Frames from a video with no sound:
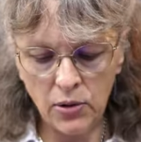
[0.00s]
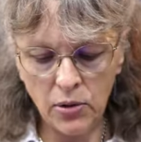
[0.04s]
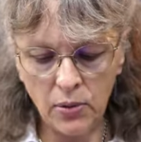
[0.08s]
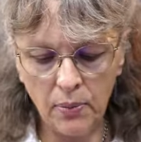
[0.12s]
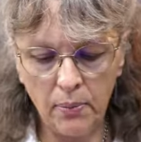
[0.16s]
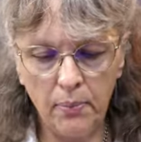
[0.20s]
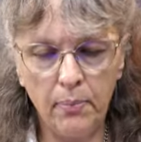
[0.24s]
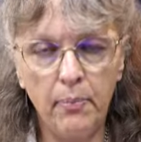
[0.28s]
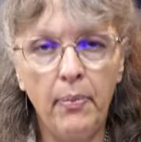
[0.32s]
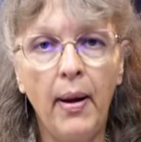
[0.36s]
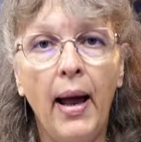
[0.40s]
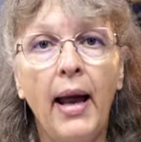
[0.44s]
to
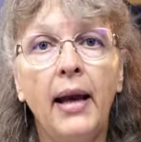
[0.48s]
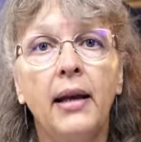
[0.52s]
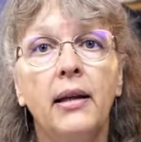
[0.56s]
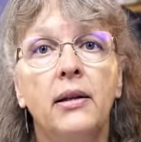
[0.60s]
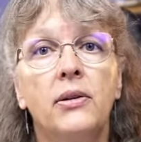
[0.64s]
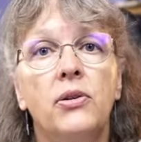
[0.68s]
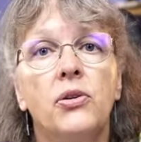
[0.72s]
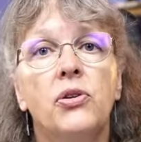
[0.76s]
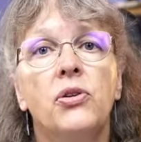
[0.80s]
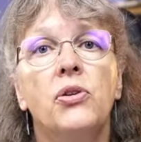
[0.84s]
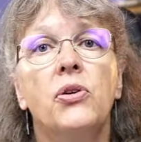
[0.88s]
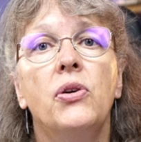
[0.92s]

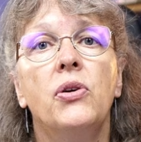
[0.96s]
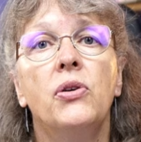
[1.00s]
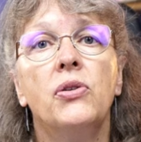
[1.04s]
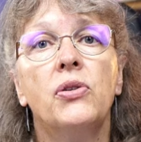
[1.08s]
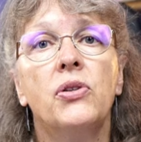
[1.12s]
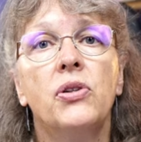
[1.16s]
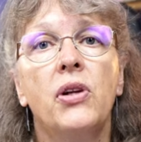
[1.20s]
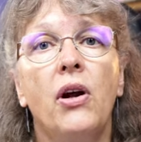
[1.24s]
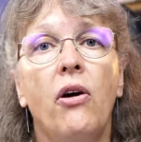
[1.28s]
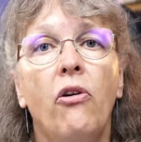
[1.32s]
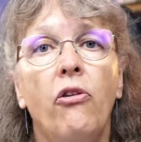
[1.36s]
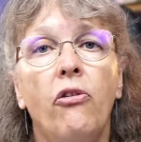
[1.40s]
balance
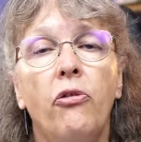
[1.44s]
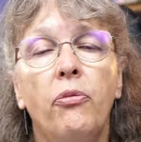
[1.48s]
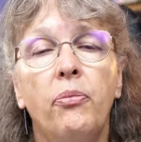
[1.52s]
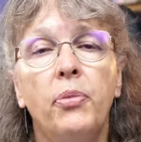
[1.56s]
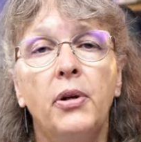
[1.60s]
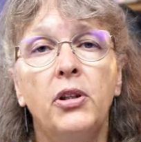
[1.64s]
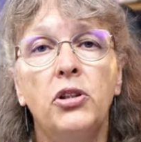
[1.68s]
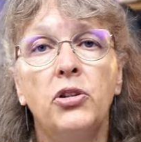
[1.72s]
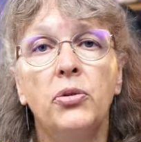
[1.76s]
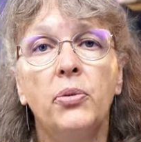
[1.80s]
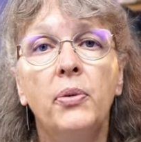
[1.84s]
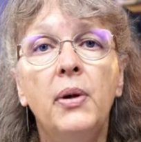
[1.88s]
yourself
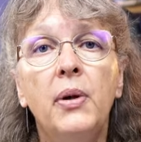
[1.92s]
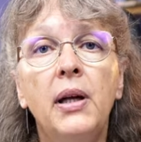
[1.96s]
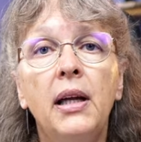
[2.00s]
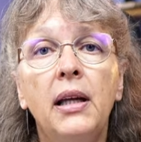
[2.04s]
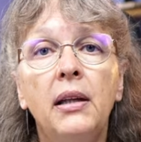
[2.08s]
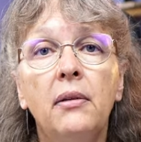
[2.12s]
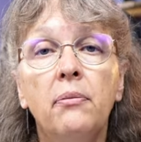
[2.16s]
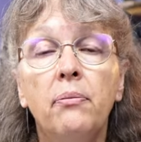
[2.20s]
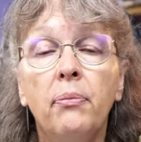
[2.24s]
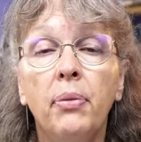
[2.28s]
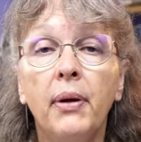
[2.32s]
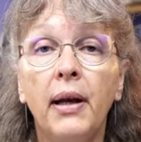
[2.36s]

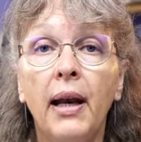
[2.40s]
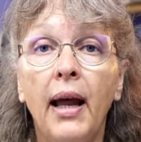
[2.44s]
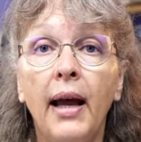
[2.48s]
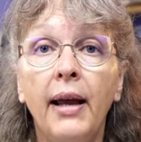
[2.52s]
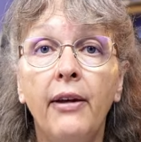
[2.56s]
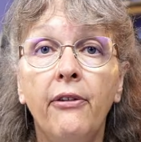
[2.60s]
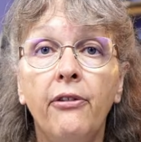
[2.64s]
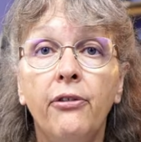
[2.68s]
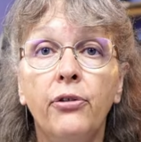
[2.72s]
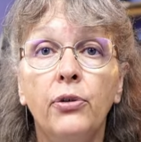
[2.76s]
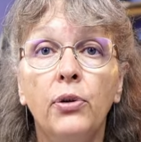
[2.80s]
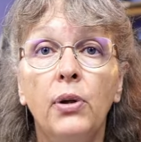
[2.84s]
between
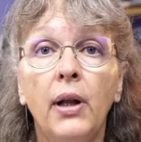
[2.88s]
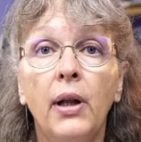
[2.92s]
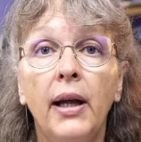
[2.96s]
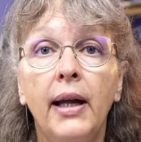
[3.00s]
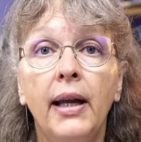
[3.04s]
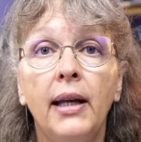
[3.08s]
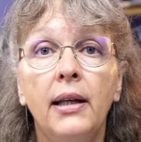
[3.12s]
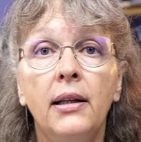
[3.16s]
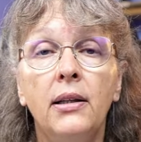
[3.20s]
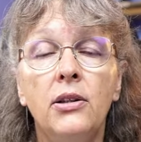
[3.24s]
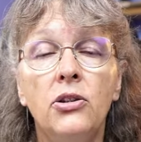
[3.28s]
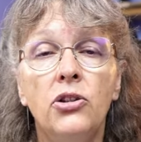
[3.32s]
playful
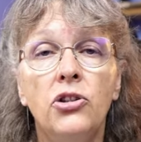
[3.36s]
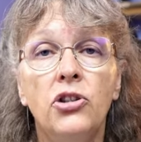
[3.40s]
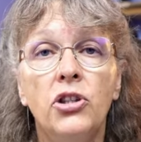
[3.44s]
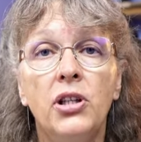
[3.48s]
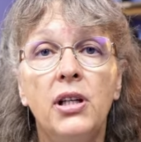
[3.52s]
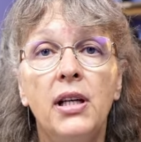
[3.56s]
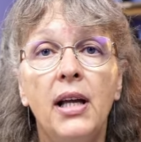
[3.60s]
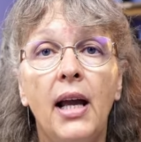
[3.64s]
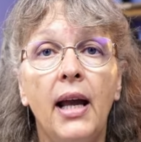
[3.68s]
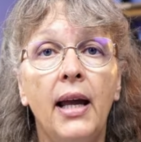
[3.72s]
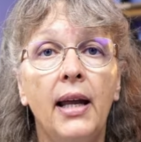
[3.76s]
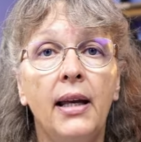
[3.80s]

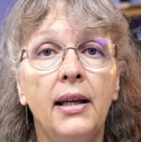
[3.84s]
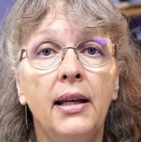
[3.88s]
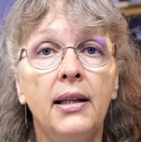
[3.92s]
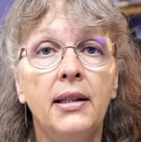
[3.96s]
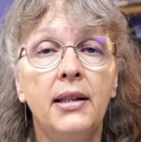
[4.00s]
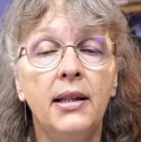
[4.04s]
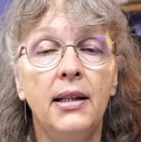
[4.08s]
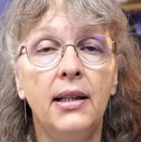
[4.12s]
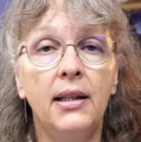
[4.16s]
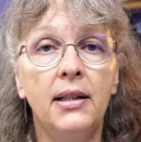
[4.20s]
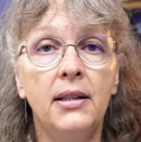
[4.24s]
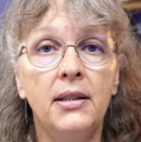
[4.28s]
energy
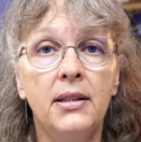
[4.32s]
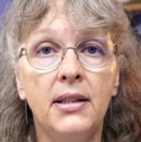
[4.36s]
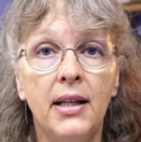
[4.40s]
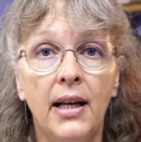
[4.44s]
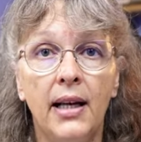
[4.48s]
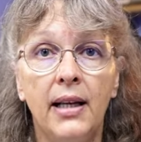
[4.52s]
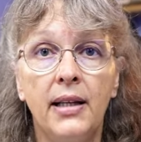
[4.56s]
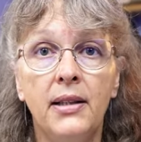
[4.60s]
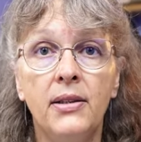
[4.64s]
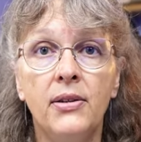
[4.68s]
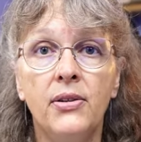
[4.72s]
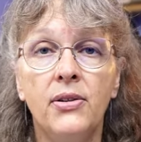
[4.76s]
and
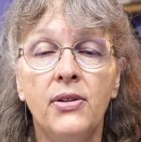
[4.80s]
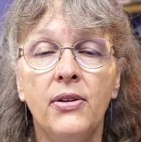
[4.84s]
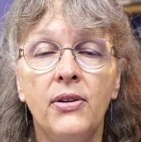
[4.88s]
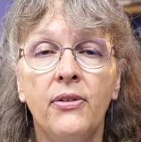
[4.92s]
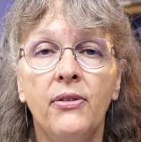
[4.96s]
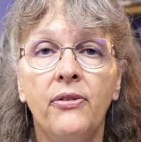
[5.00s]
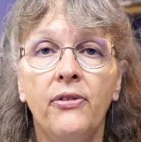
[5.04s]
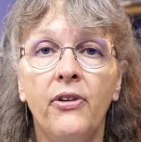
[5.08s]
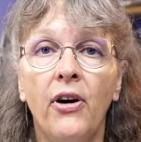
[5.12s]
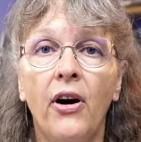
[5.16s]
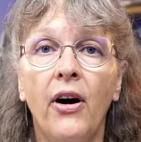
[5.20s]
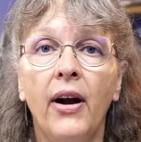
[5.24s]

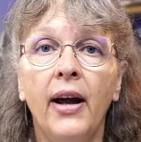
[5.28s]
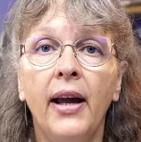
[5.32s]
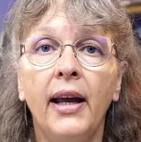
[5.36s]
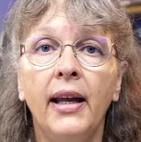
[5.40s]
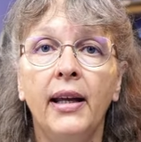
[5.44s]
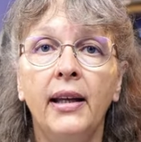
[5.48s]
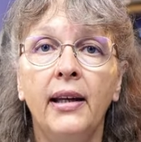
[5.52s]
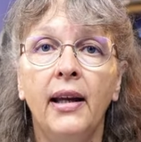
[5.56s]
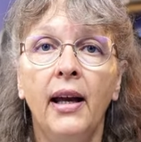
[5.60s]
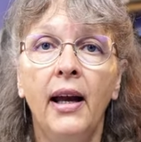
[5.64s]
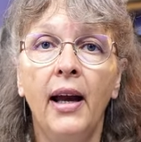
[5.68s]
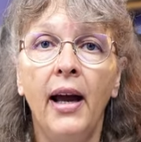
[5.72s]

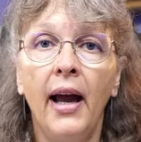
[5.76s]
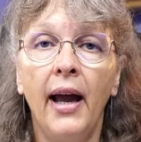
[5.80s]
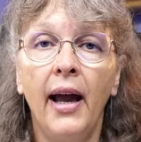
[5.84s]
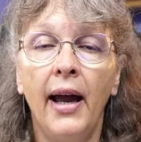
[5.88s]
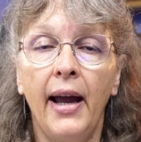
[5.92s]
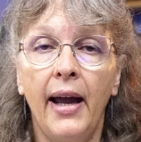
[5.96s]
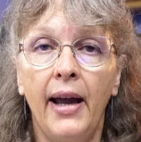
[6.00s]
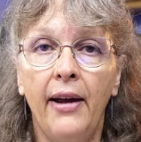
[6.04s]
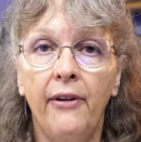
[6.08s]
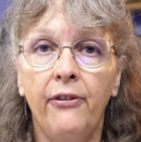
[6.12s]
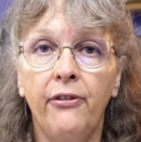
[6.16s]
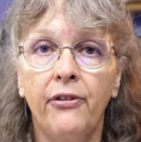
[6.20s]
intensifying
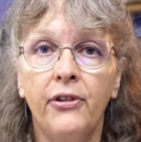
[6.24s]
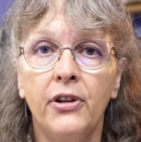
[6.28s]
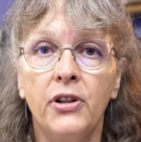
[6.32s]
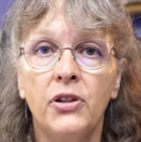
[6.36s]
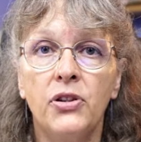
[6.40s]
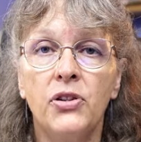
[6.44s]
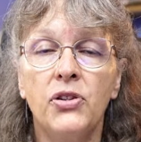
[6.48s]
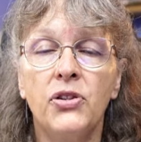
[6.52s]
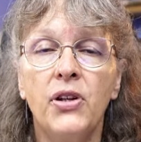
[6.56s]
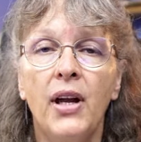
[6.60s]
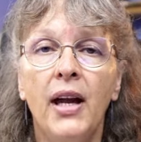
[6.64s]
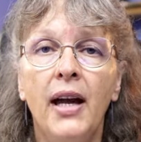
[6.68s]

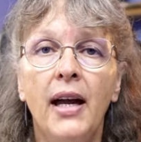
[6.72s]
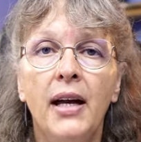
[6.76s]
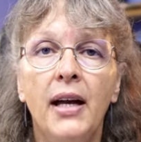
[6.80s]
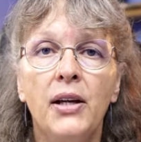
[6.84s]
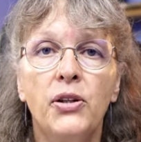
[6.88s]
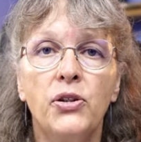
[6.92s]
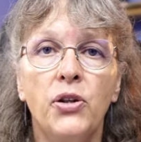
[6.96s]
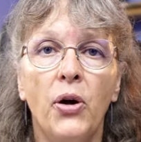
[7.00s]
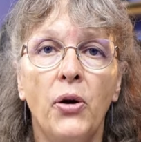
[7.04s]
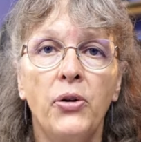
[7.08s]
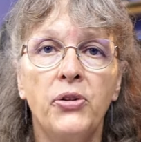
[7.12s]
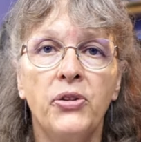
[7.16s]
efforts.
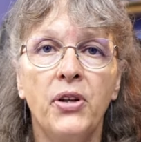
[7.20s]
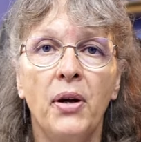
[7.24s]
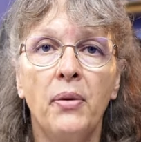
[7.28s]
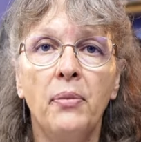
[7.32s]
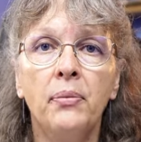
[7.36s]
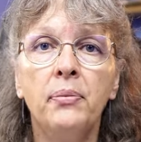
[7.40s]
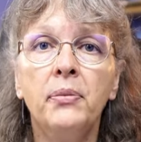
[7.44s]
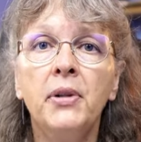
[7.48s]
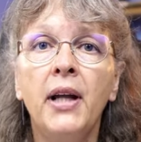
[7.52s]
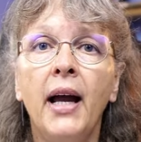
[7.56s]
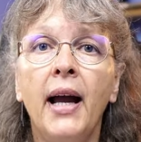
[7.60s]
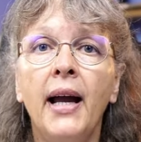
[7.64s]
So
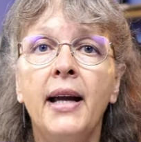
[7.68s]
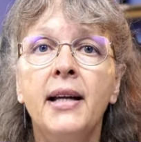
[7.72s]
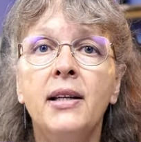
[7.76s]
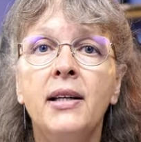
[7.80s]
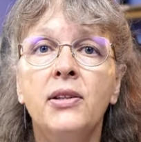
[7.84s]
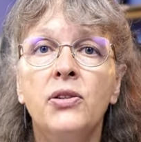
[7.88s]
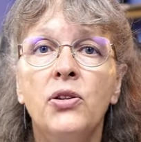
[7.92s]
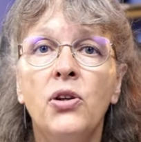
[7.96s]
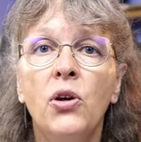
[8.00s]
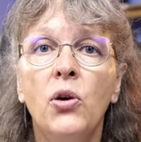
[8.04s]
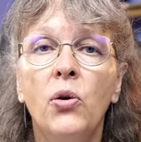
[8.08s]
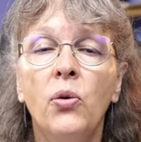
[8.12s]
some
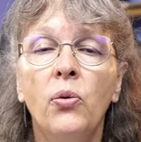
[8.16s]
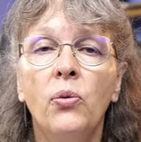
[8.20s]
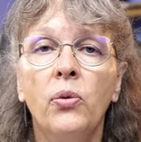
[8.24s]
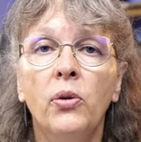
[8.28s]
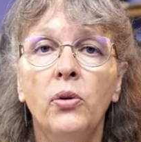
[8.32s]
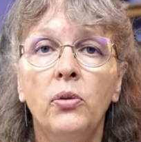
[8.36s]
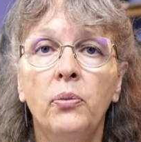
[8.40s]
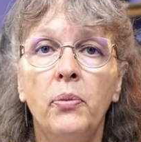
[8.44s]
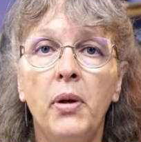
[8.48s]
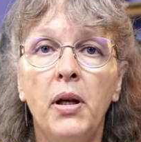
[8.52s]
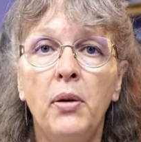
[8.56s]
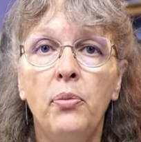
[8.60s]
days you
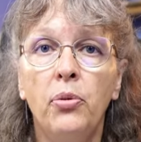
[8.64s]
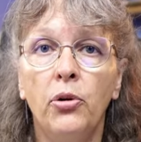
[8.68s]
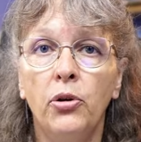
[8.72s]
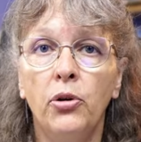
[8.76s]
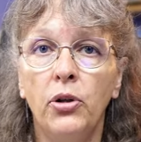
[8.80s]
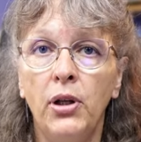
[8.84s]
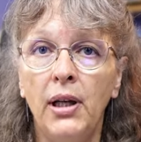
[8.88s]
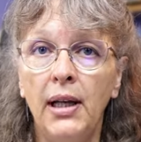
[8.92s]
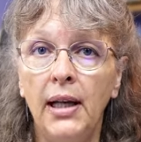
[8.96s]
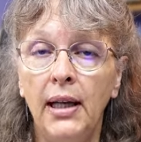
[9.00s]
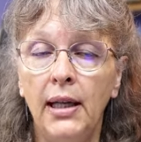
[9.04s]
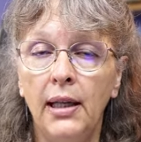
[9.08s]
will be
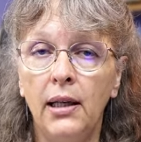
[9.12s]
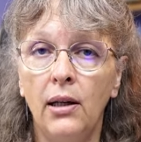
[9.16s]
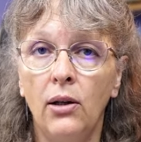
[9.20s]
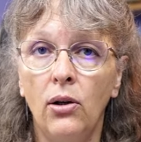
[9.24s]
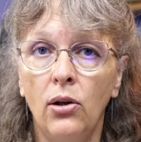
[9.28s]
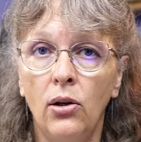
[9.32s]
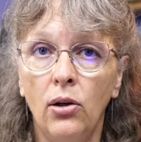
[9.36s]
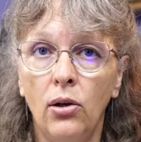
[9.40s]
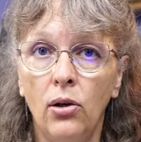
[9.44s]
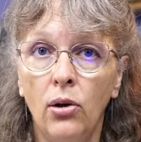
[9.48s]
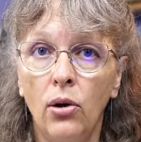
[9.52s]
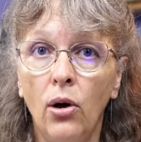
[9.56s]
putting in a
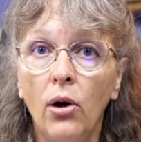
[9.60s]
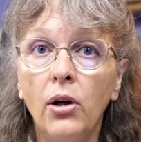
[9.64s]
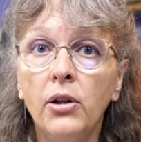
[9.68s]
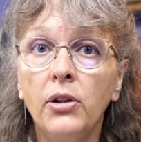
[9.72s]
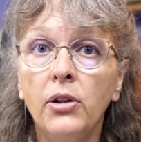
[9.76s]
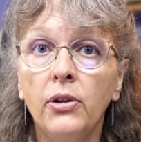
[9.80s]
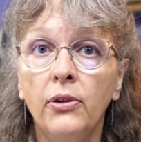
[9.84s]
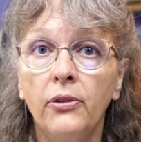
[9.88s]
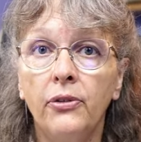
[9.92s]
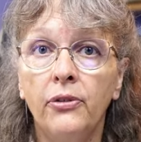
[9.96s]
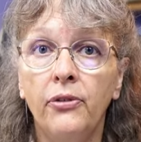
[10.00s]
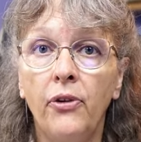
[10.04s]

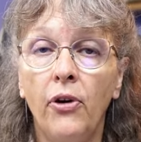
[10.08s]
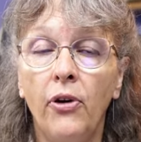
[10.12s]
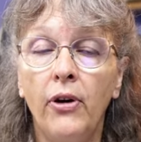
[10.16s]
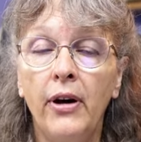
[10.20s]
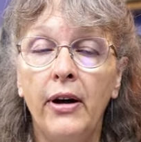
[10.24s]
lot of